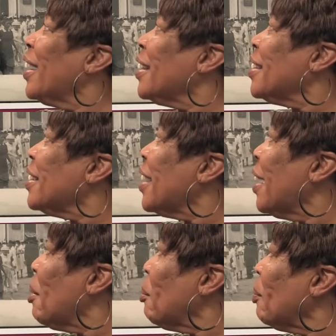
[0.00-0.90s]

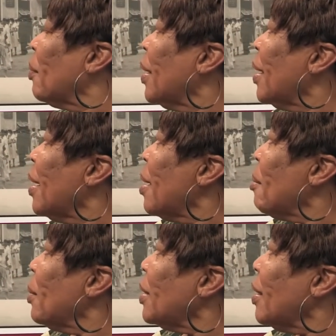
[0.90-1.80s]
And
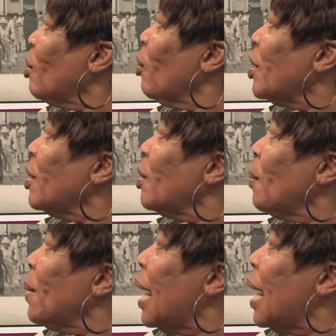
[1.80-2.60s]
but it wasn't to be